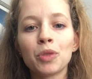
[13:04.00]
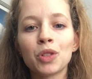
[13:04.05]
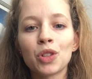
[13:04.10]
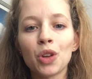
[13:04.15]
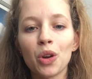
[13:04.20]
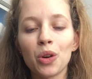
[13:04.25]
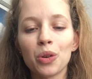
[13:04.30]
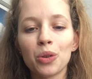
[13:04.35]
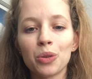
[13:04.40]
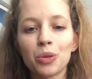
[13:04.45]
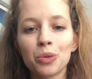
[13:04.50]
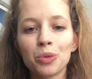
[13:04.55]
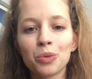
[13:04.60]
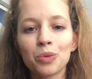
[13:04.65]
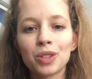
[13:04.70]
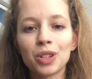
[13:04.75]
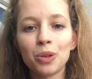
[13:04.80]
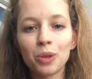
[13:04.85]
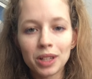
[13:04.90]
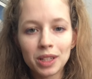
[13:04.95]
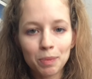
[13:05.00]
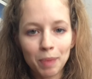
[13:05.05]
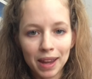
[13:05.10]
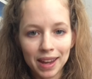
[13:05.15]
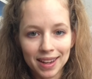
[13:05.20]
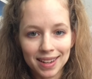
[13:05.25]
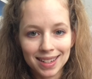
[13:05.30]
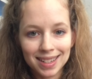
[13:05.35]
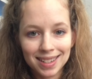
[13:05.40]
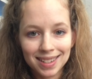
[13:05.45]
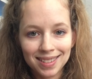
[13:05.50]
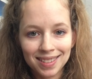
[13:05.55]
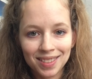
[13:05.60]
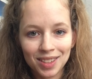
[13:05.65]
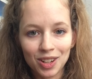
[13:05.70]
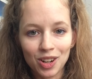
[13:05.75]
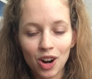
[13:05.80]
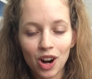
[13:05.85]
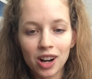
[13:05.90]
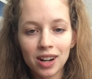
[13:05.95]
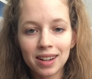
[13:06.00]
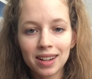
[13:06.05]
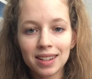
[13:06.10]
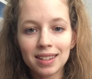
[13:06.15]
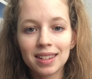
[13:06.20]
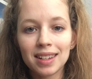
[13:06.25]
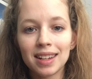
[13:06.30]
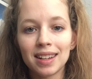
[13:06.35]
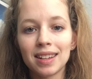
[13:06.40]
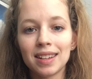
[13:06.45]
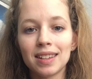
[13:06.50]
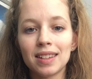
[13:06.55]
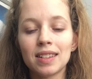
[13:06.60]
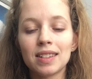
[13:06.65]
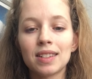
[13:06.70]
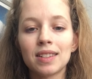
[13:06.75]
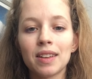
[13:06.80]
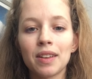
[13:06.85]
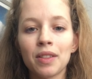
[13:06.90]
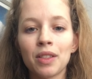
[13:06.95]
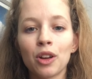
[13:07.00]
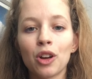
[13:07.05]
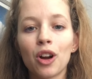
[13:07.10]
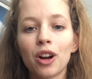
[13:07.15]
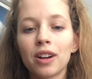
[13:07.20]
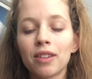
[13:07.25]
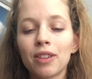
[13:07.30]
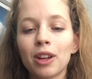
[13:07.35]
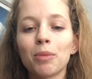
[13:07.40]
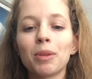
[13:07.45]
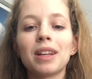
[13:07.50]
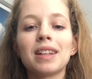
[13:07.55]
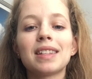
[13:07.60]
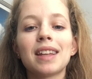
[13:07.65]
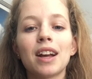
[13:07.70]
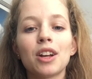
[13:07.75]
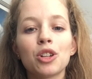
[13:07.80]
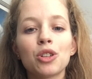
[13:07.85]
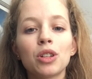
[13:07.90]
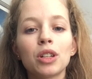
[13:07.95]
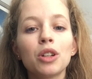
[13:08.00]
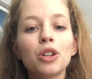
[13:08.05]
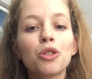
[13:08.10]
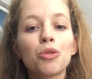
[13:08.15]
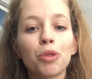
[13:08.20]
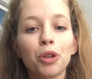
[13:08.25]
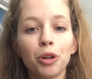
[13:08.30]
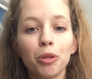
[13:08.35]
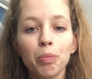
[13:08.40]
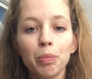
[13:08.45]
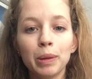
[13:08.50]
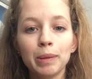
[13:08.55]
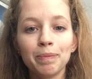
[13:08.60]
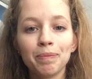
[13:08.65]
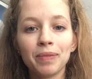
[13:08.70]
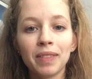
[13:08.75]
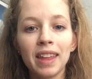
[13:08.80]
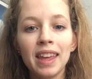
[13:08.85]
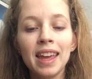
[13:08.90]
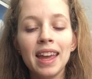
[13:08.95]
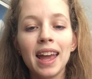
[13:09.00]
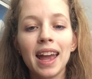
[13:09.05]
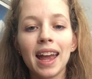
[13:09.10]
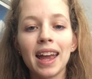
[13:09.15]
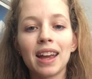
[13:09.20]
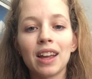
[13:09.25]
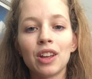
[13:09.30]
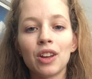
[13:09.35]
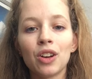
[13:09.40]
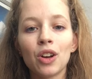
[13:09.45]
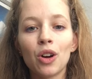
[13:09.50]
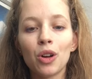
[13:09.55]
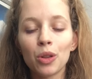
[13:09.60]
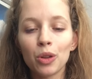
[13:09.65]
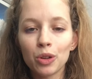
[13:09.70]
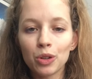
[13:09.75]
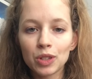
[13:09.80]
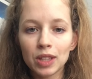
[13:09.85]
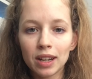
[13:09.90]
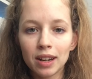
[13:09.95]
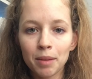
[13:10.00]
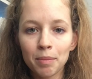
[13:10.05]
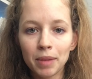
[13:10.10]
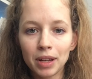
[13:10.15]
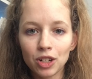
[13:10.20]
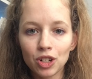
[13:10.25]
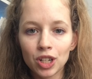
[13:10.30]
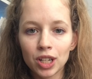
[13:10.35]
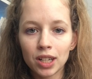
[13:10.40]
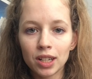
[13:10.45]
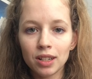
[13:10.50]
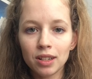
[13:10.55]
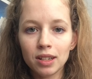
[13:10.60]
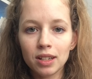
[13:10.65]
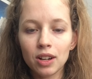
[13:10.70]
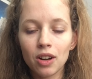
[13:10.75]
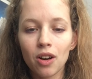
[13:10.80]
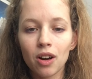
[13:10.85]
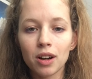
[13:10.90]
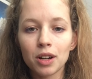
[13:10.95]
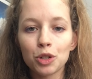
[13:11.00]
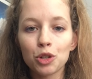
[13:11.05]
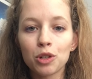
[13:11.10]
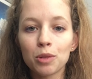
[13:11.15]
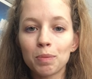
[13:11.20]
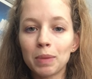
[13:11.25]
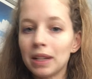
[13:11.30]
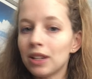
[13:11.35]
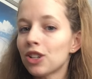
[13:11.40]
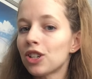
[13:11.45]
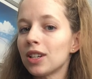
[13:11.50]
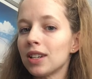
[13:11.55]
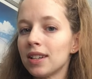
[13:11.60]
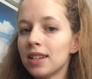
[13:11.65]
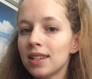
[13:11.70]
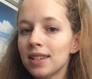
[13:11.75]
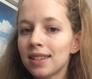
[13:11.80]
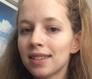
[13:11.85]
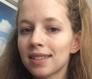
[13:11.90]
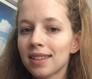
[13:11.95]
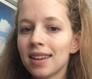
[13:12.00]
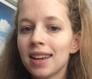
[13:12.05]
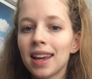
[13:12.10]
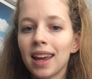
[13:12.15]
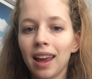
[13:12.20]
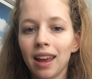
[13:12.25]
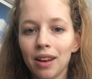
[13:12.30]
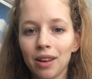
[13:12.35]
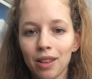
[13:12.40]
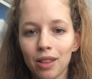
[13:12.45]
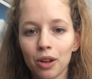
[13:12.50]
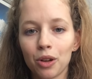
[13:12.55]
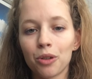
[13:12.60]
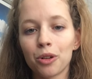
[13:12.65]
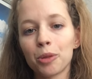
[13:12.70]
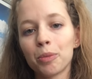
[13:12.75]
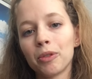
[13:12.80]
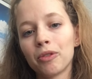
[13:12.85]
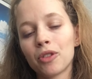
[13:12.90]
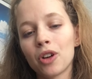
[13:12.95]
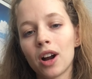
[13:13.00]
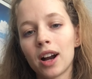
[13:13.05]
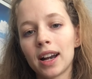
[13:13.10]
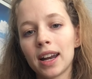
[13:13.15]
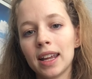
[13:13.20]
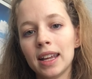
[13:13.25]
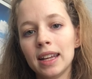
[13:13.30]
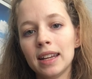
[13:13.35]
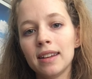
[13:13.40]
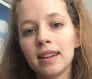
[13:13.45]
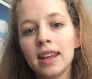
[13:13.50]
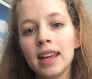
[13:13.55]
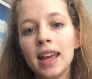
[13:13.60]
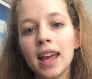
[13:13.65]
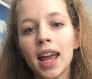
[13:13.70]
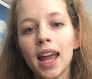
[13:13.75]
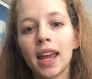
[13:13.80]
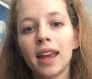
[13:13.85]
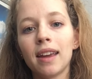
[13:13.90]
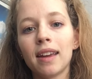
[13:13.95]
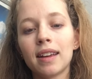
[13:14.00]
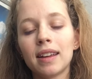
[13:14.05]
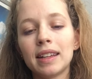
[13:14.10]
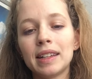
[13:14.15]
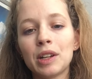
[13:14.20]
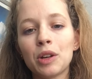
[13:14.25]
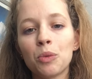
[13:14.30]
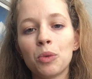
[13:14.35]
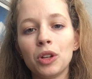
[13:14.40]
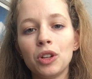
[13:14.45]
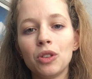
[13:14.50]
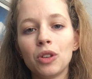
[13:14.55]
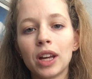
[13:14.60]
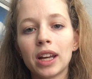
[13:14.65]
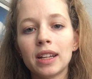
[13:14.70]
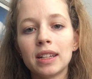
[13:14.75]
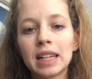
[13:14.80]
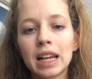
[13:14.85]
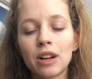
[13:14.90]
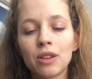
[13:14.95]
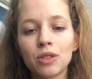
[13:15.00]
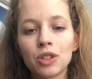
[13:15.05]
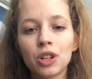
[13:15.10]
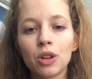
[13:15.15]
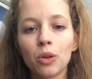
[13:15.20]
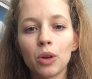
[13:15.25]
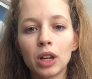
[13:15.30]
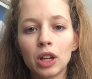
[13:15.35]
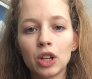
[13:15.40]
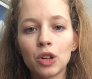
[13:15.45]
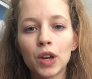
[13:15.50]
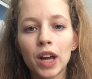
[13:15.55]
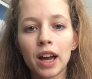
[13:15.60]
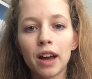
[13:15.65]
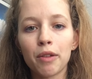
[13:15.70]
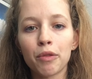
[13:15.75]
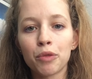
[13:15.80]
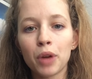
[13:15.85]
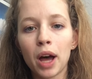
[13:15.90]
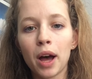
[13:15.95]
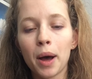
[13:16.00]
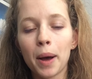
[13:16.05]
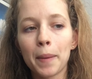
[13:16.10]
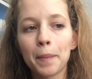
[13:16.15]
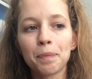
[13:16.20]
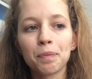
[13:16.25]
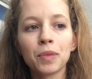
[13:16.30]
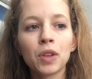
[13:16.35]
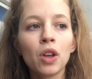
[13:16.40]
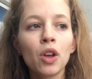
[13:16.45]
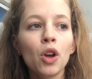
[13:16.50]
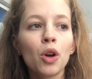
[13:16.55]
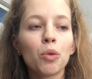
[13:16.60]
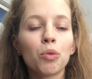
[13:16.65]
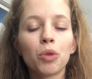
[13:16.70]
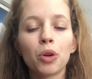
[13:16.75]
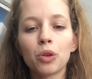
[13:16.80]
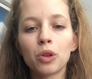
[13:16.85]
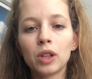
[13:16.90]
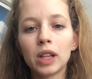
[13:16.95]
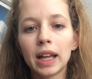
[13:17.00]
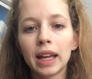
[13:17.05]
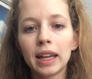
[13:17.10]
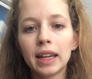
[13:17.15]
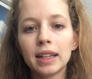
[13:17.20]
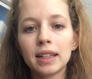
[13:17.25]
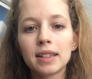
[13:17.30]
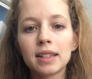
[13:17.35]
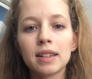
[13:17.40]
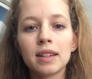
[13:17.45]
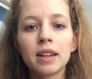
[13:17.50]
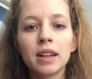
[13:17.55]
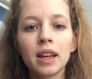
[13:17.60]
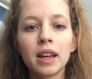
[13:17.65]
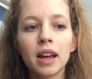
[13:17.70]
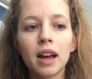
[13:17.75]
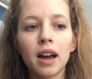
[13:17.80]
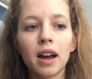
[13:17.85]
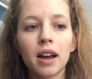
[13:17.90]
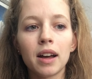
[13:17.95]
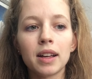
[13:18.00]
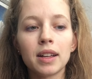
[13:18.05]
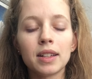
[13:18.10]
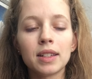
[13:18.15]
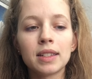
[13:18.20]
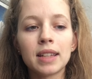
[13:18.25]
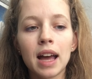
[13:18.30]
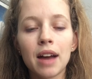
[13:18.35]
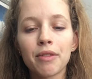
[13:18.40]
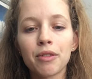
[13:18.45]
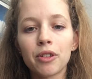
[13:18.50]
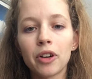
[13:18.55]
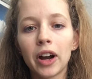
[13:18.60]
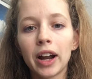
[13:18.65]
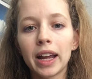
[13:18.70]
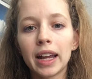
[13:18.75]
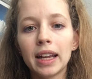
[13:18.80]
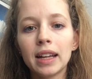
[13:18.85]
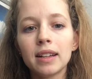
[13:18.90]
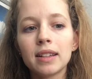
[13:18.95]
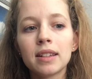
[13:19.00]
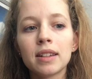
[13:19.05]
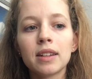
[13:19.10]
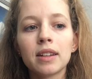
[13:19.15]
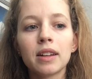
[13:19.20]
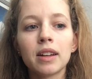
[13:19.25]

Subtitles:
so to expand, the garnet family is actually a group, and all those that I mentioned are species in the group of garnet. And when you get down to it, you have rhodolite, tsavorite,